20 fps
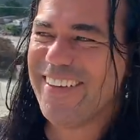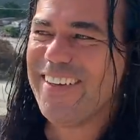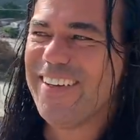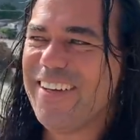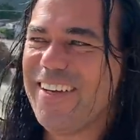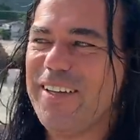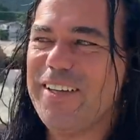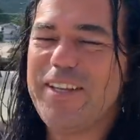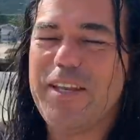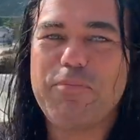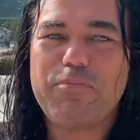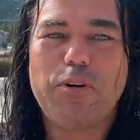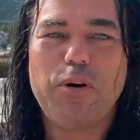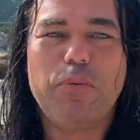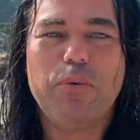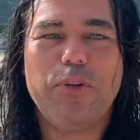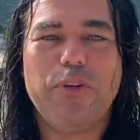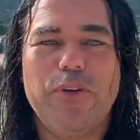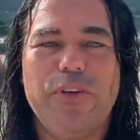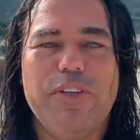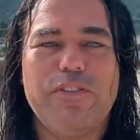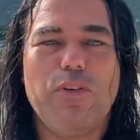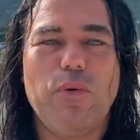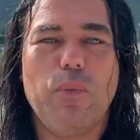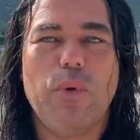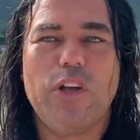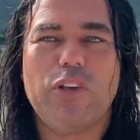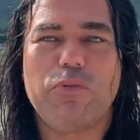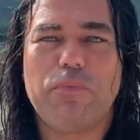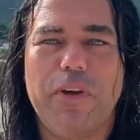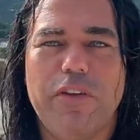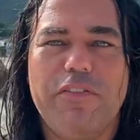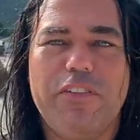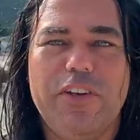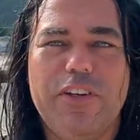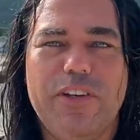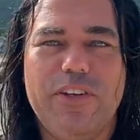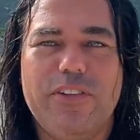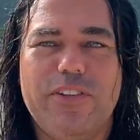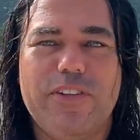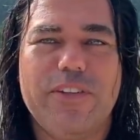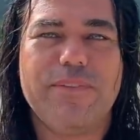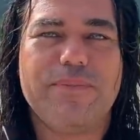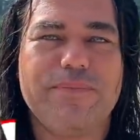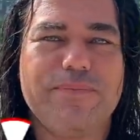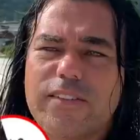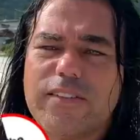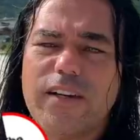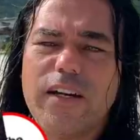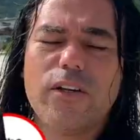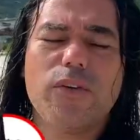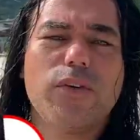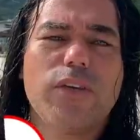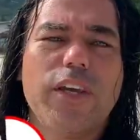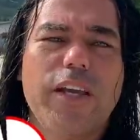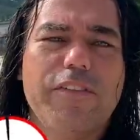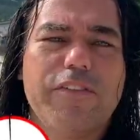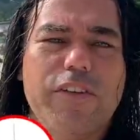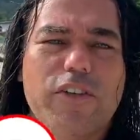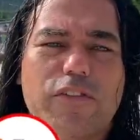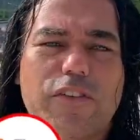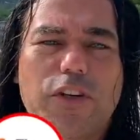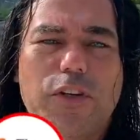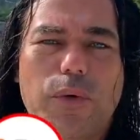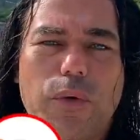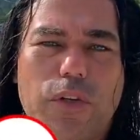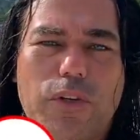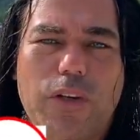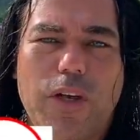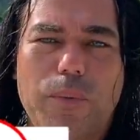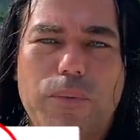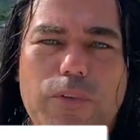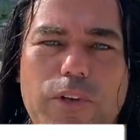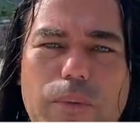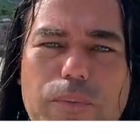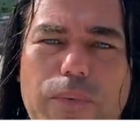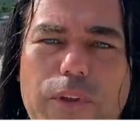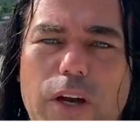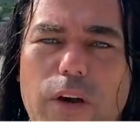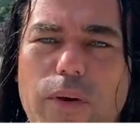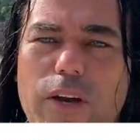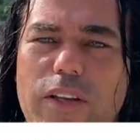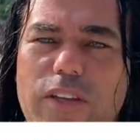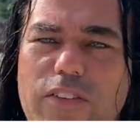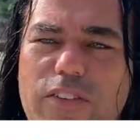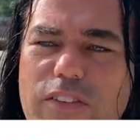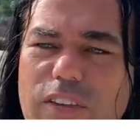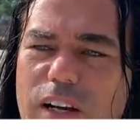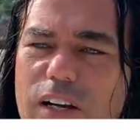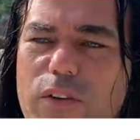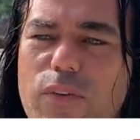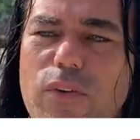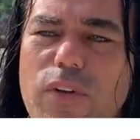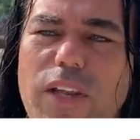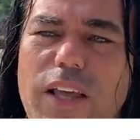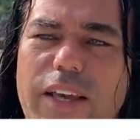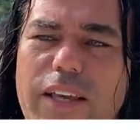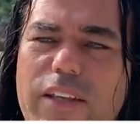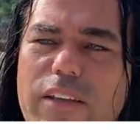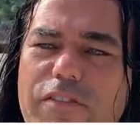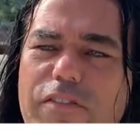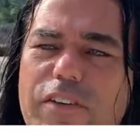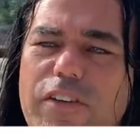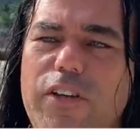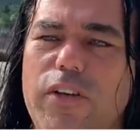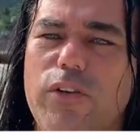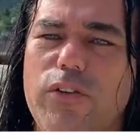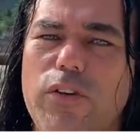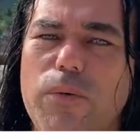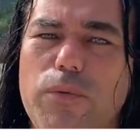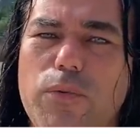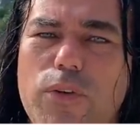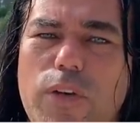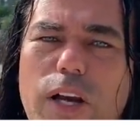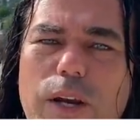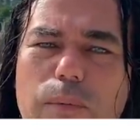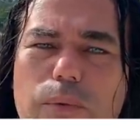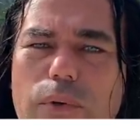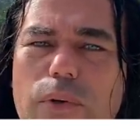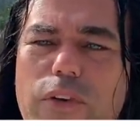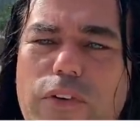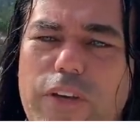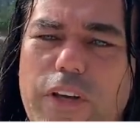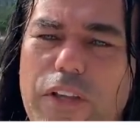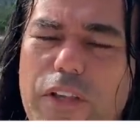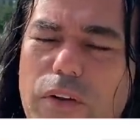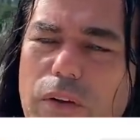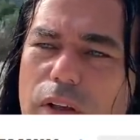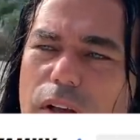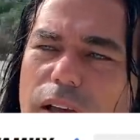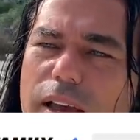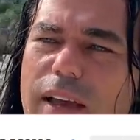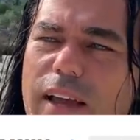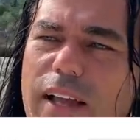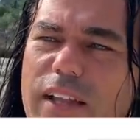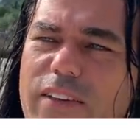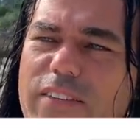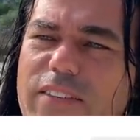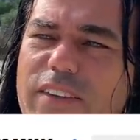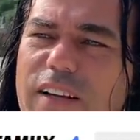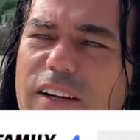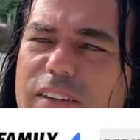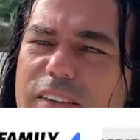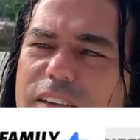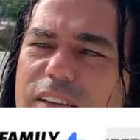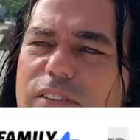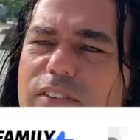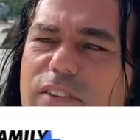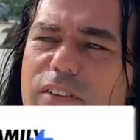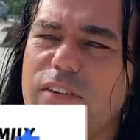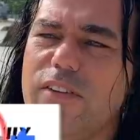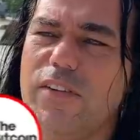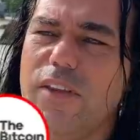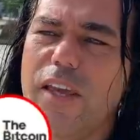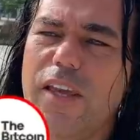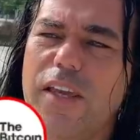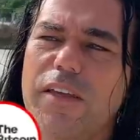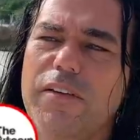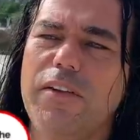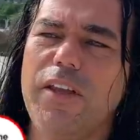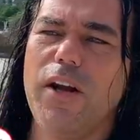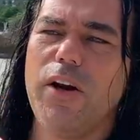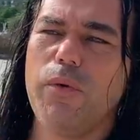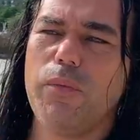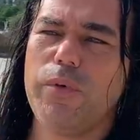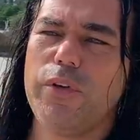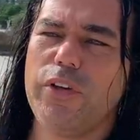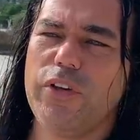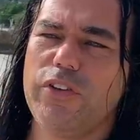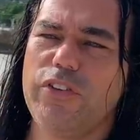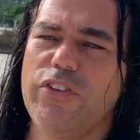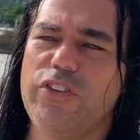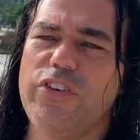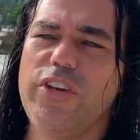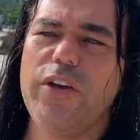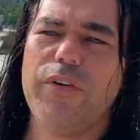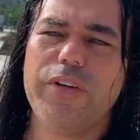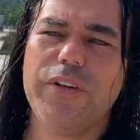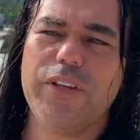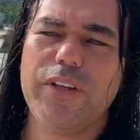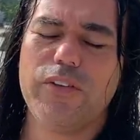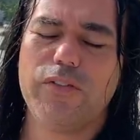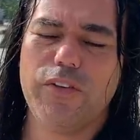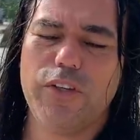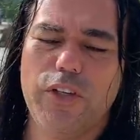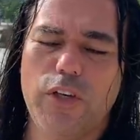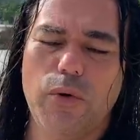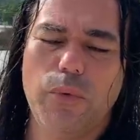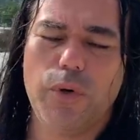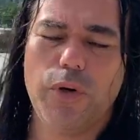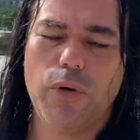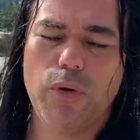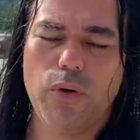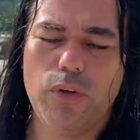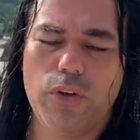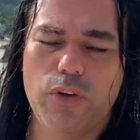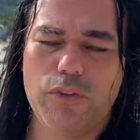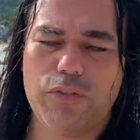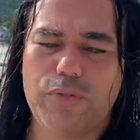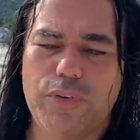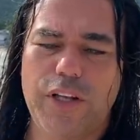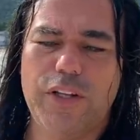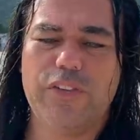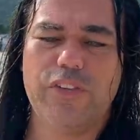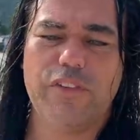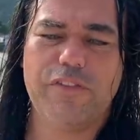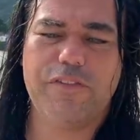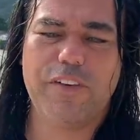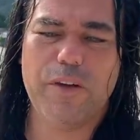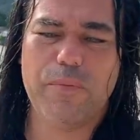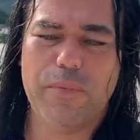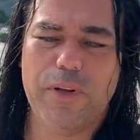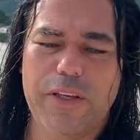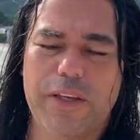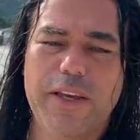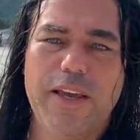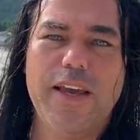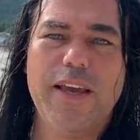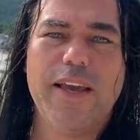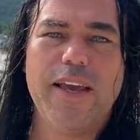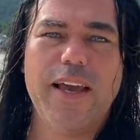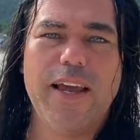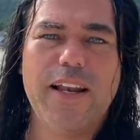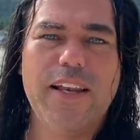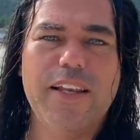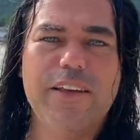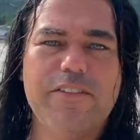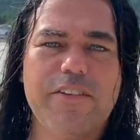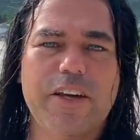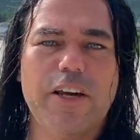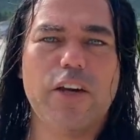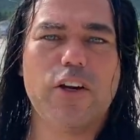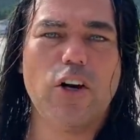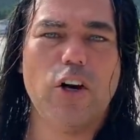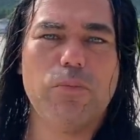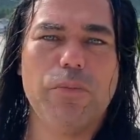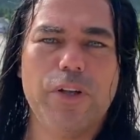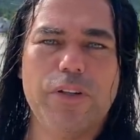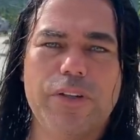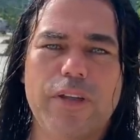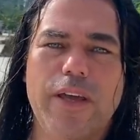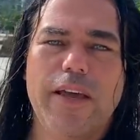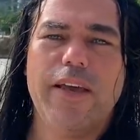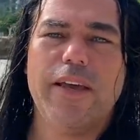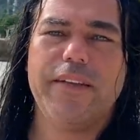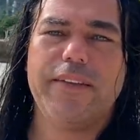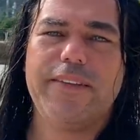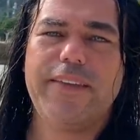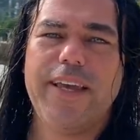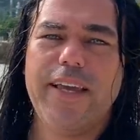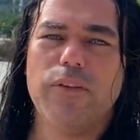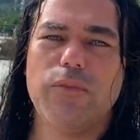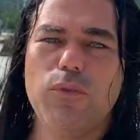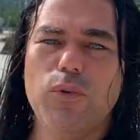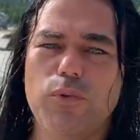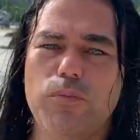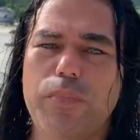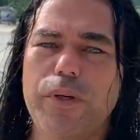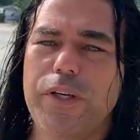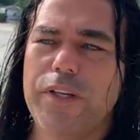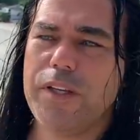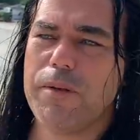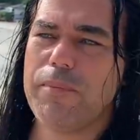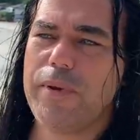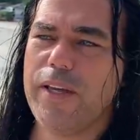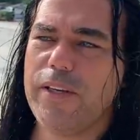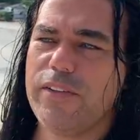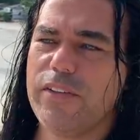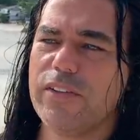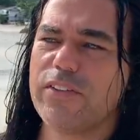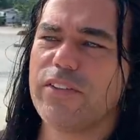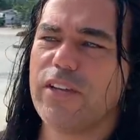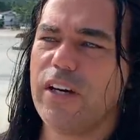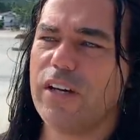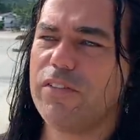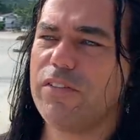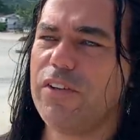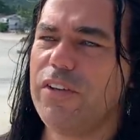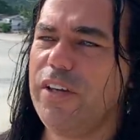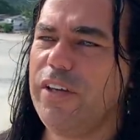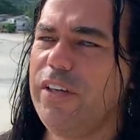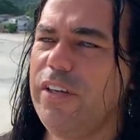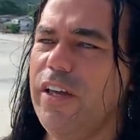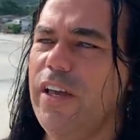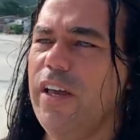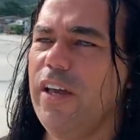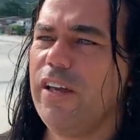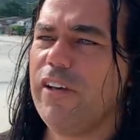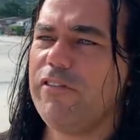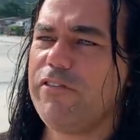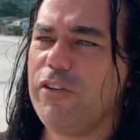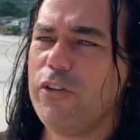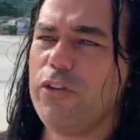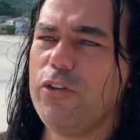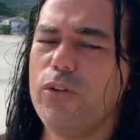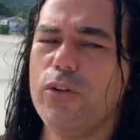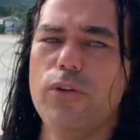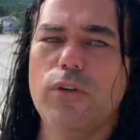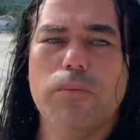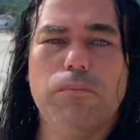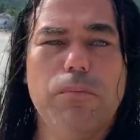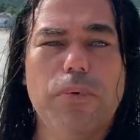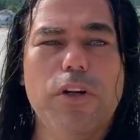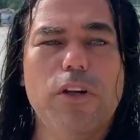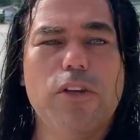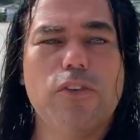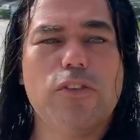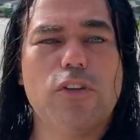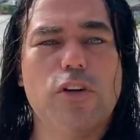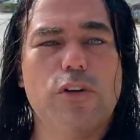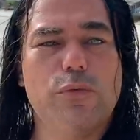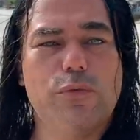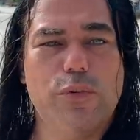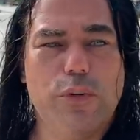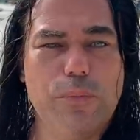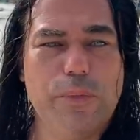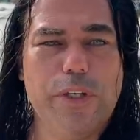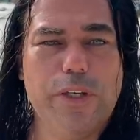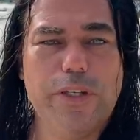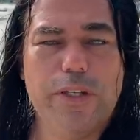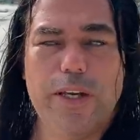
Well, they probably don't even watch my videos. Start to give this video a thumbs up now and start to like the video, subscribe to the channel, and start this day now by just sharing this video with all your friends and family and leaving a comment. That would be an amazing start of the day. For you, but also for me.